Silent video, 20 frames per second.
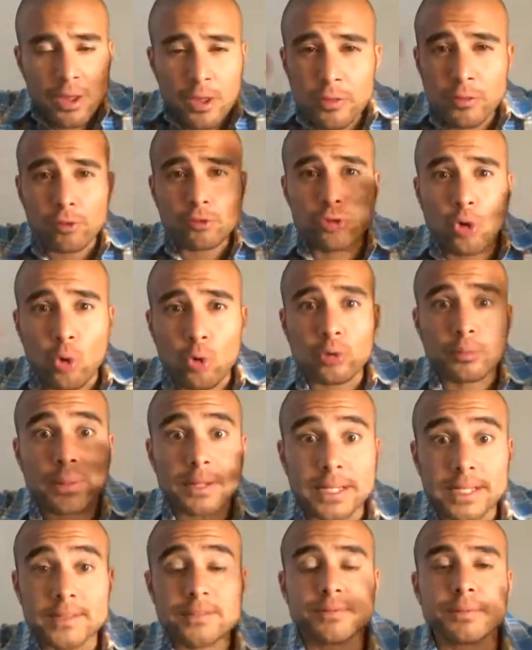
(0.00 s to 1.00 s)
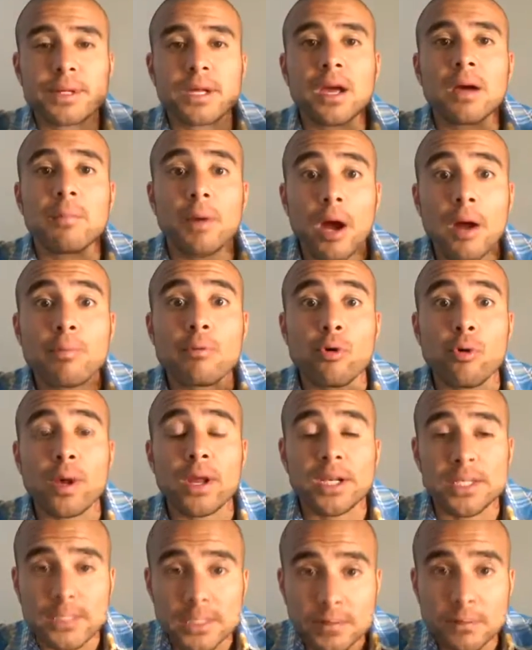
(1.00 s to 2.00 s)
those old beliefs become
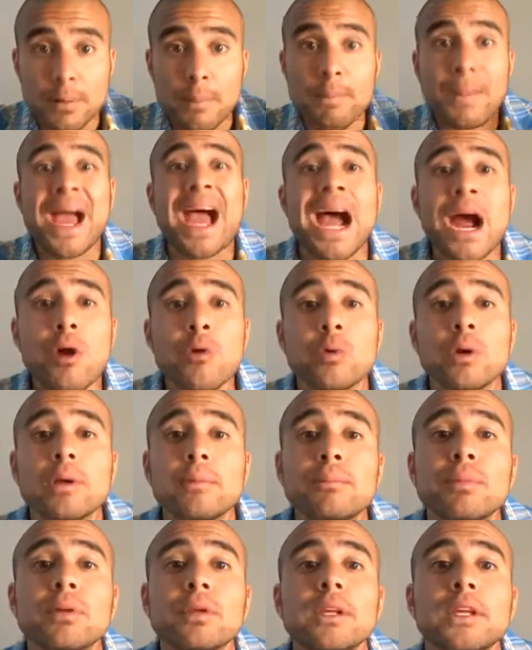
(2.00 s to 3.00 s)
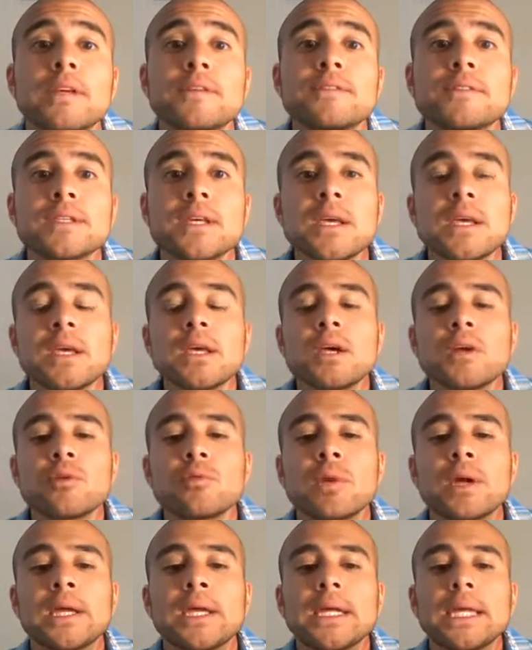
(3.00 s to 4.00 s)
upgraded to empowering beliefs,
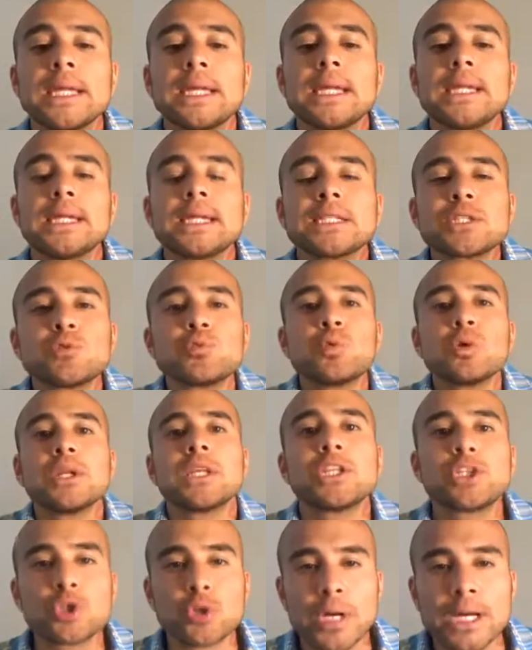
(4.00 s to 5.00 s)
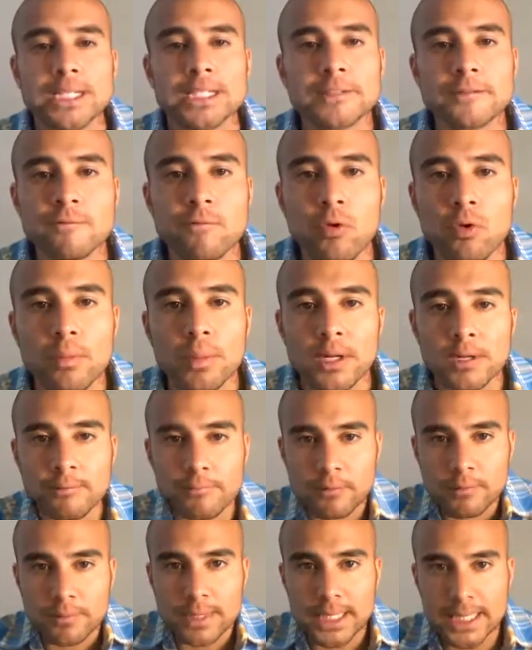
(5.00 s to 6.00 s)
right? And it's really transformative
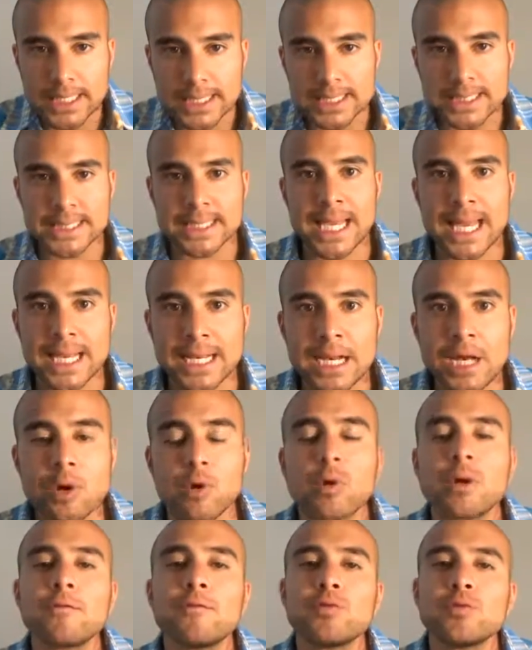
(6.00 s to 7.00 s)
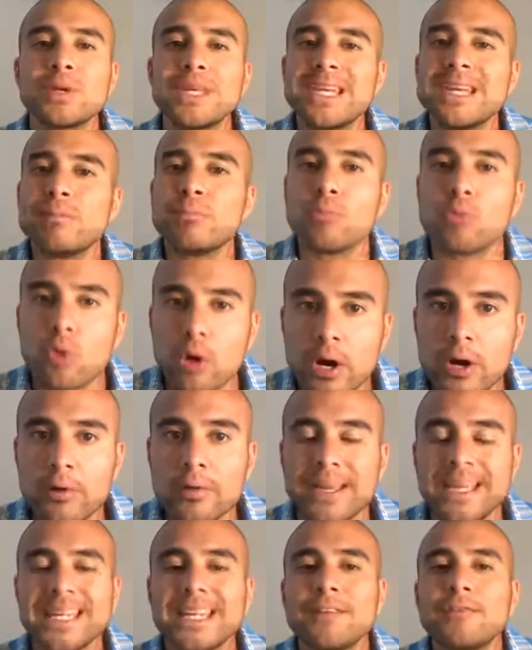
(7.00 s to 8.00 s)
from the inside out if you keep
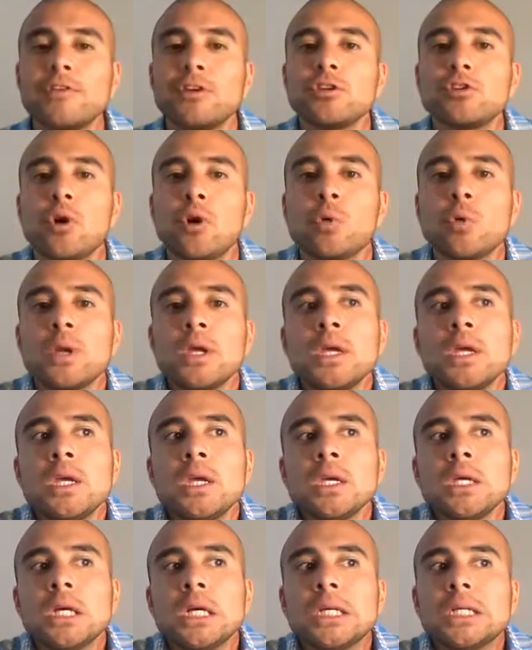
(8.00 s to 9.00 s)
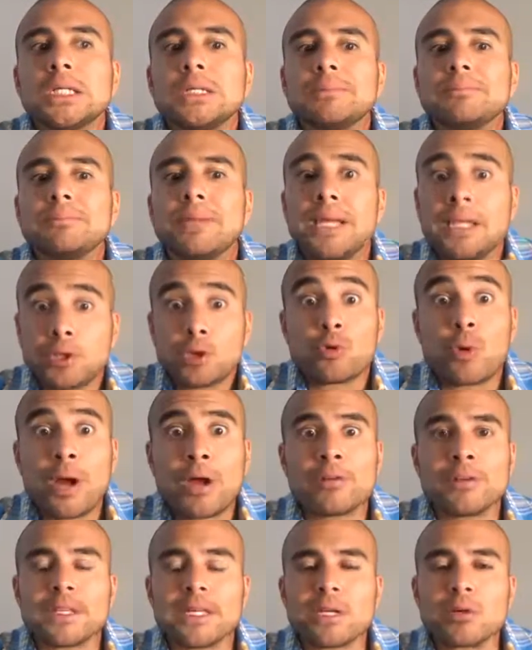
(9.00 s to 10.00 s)
wearing it, if you don't, and
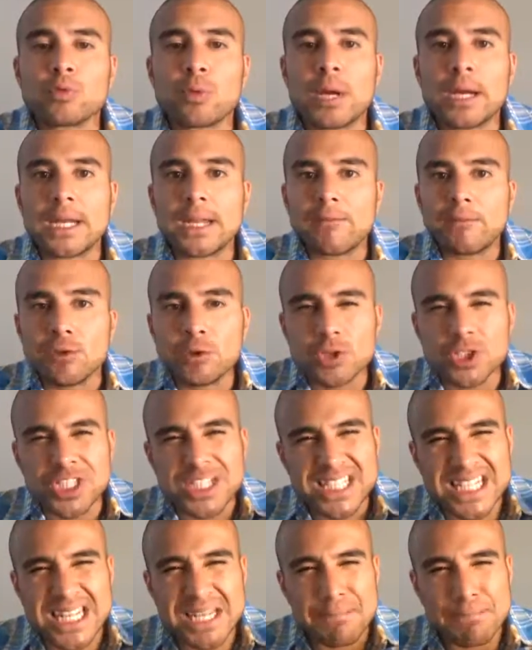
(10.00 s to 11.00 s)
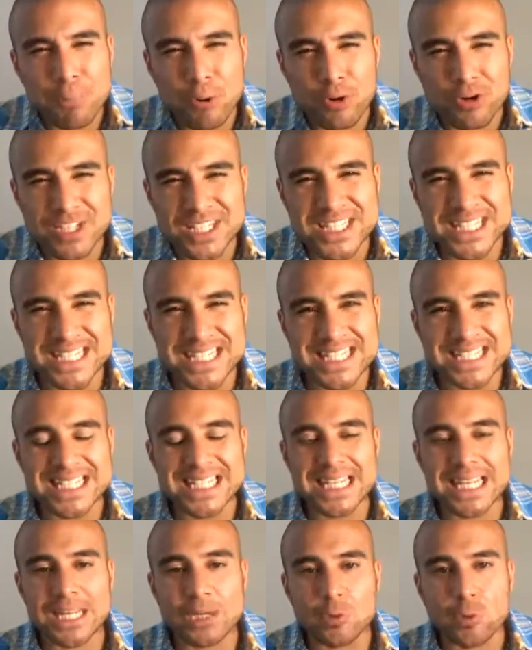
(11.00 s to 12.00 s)
grounding it, right? If you just keep
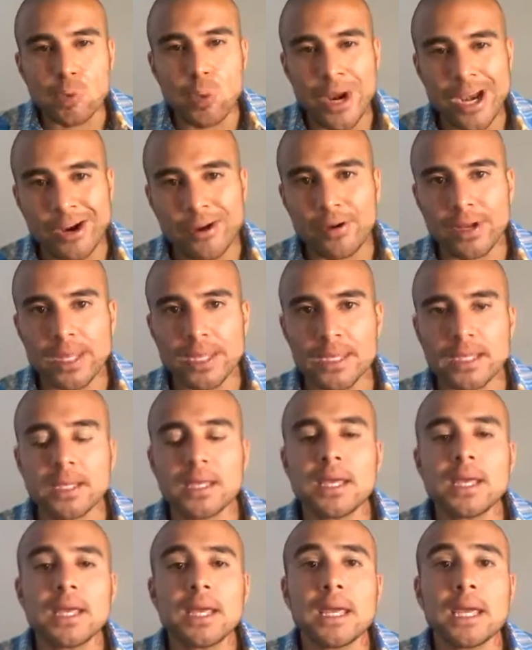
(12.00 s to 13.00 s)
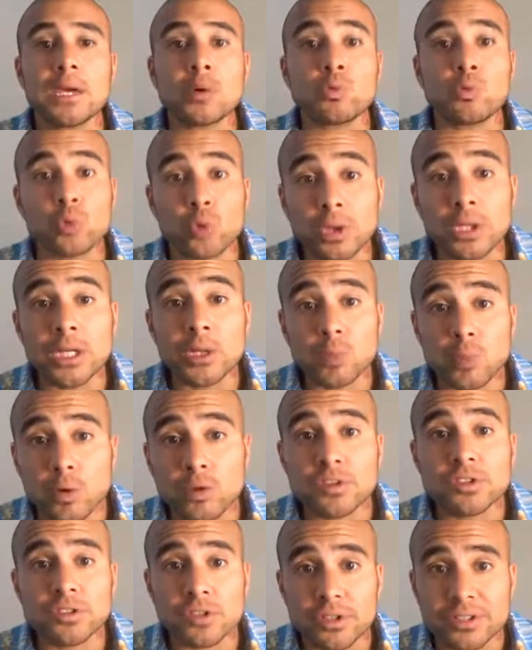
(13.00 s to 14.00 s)
persisting and wearing it, it really
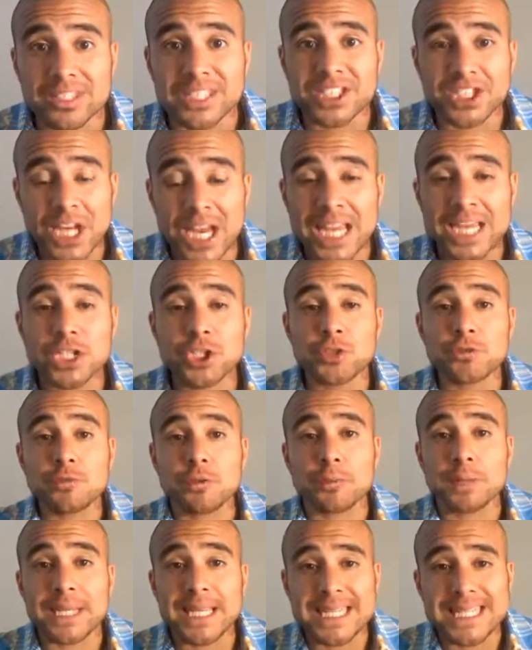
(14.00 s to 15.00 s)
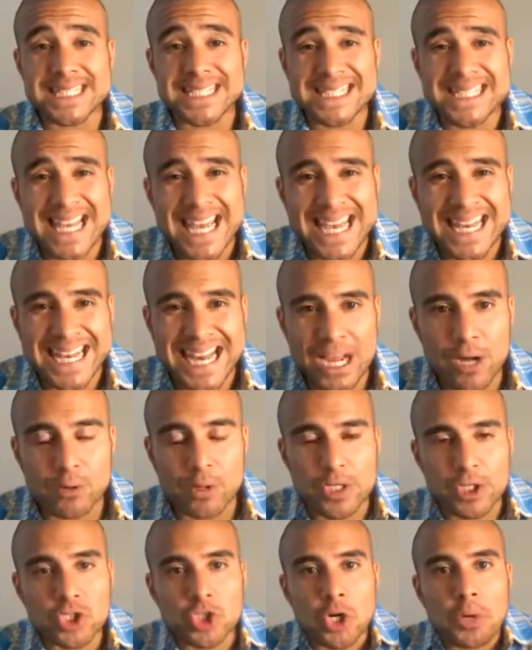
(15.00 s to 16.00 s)
will start to change you from the inside
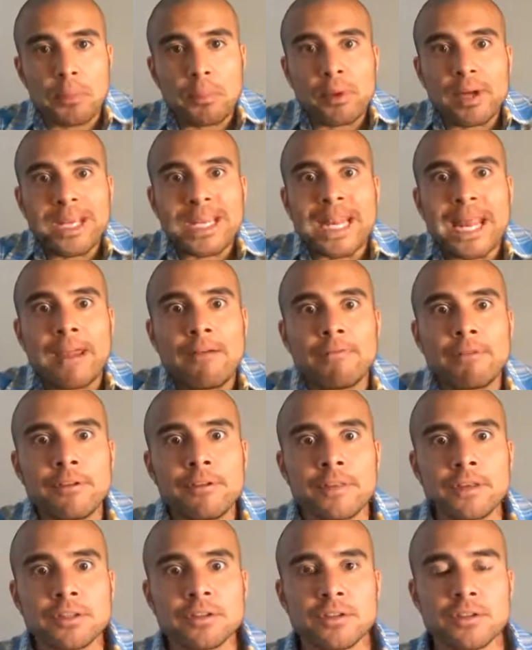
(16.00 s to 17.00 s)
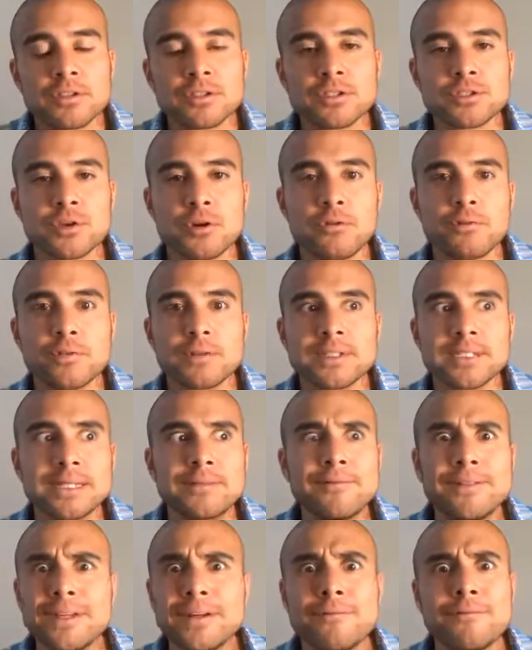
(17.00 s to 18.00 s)
out and start bringing everything to the surface,
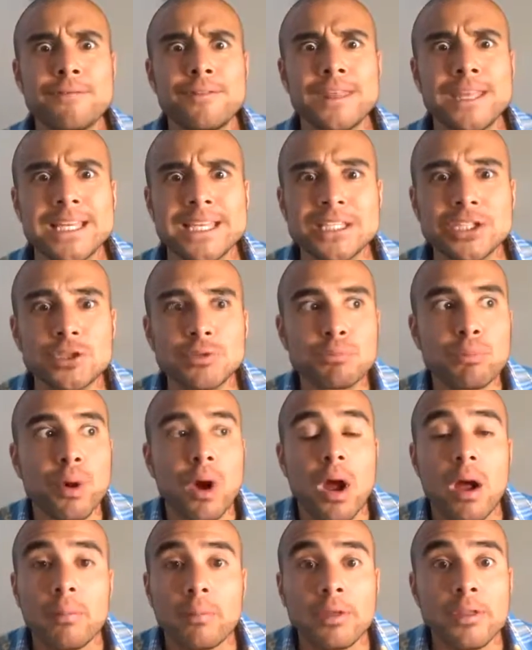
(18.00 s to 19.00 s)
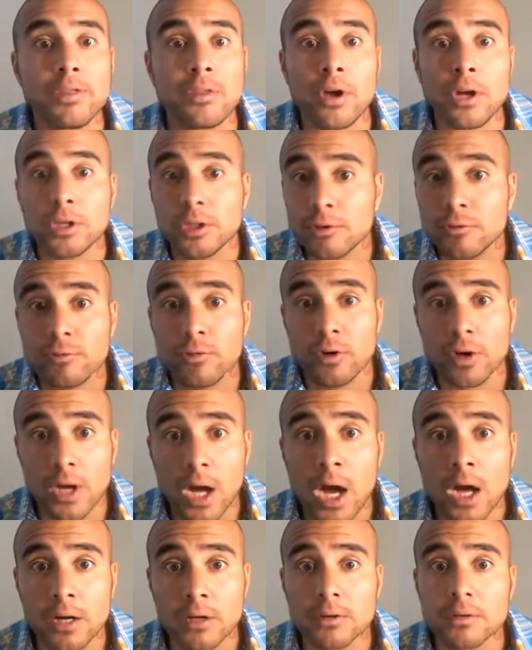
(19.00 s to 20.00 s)
even of things you probably thought you
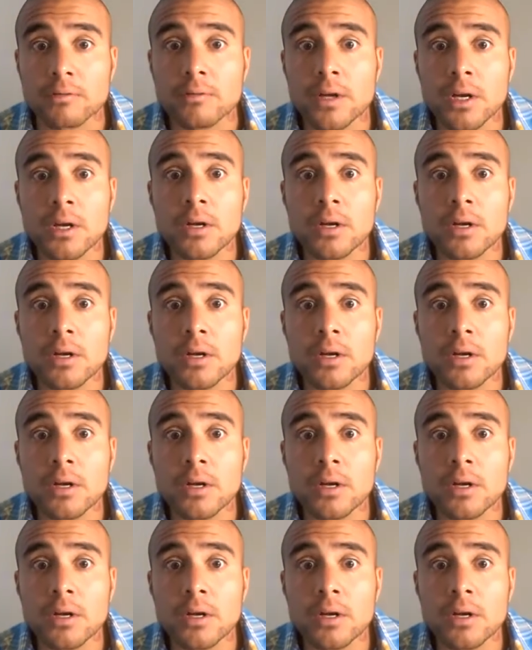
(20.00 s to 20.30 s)
forgot of,